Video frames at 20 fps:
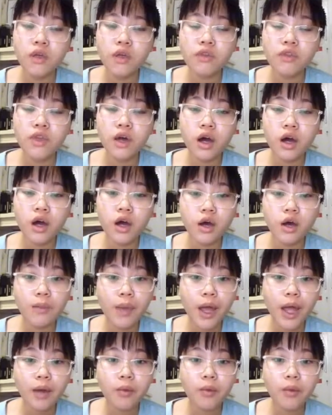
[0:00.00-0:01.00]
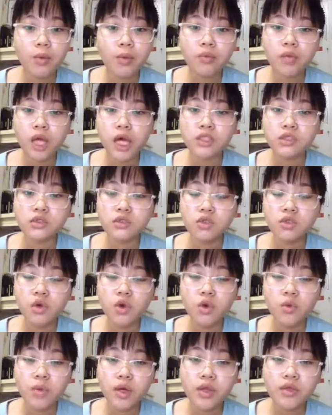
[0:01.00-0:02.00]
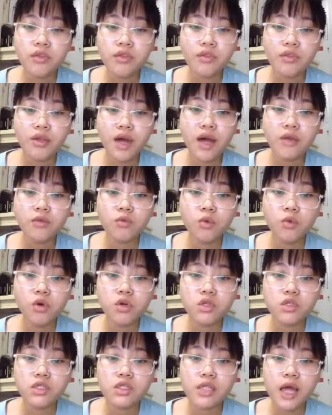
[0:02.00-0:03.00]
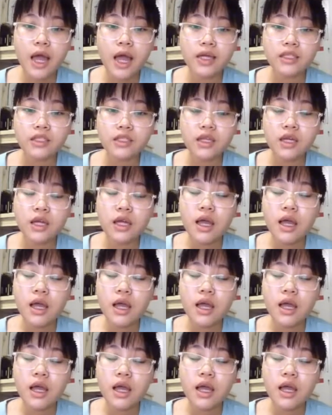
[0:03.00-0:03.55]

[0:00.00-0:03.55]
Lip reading: The man replied to the woman that was sad,